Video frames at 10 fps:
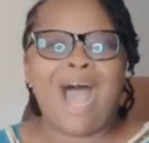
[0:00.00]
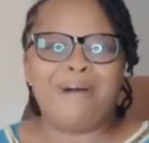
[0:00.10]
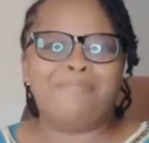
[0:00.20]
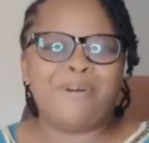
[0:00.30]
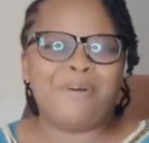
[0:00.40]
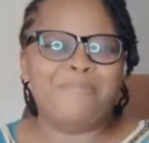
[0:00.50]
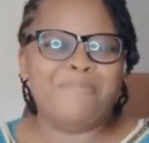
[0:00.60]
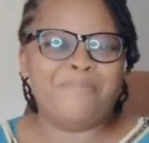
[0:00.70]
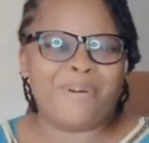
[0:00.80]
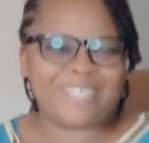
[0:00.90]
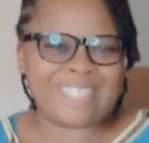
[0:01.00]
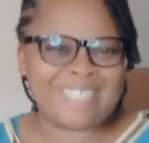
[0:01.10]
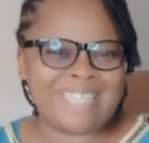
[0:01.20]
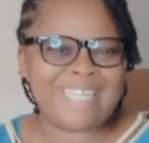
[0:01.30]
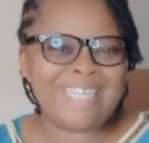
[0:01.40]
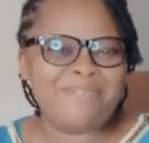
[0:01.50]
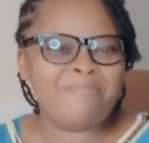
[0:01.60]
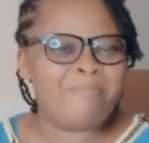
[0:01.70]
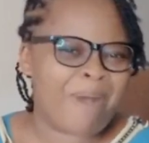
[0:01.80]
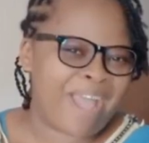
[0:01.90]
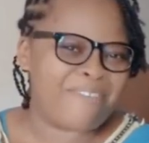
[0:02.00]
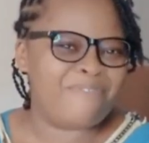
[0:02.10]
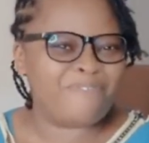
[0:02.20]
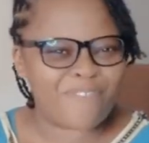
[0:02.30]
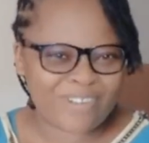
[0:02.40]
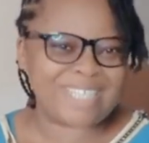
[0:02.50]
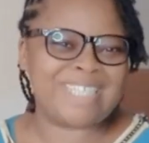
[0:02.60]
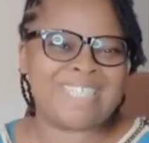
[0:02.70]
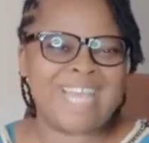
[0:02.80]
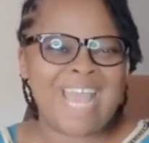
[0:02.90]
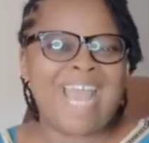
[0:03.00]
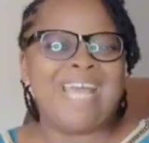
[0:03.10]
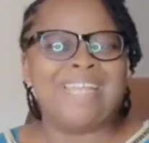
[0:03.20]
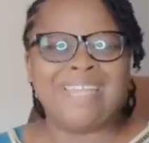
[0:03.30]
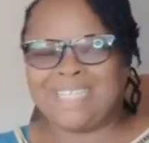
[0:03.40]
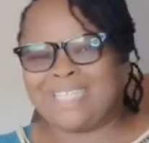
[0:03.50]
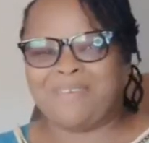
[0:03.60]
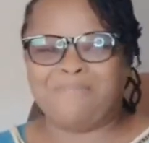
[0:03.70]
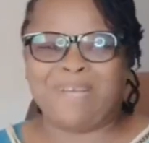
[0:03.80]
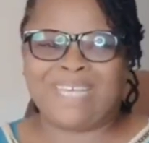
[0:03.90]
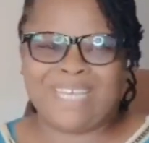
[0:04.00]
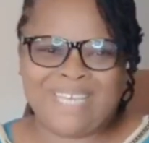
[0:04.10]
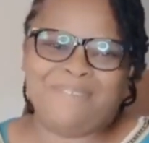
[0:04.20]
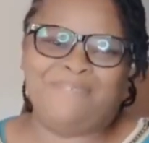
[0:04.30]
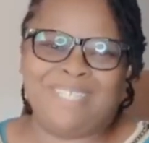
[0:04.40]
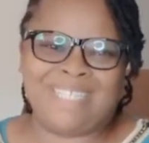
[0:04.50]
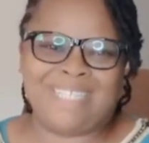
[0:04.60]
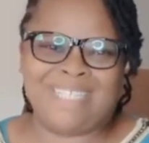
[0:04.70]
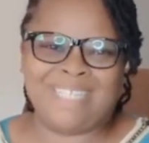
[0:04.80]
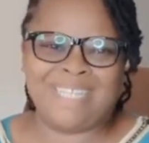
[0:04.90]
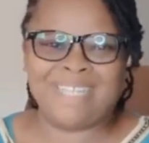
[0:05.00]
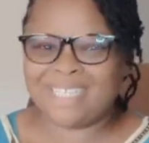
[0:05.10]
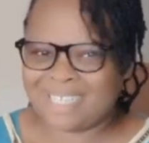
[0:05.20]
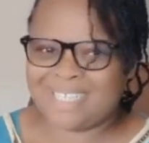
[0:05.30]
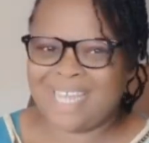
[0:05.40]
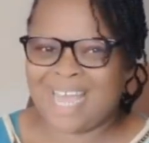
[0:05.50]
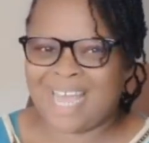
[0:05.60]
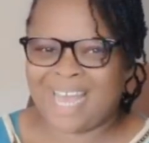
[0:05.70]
I'm unboxing my first December gifts this year.